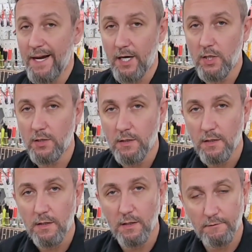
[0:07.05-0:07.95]
pair
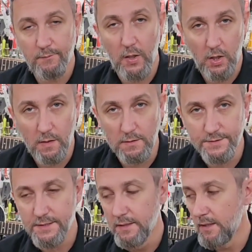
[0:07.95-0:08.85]
of
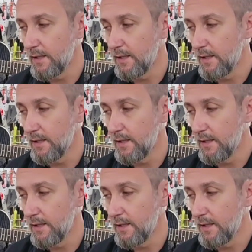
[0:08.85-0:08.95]
Pauls.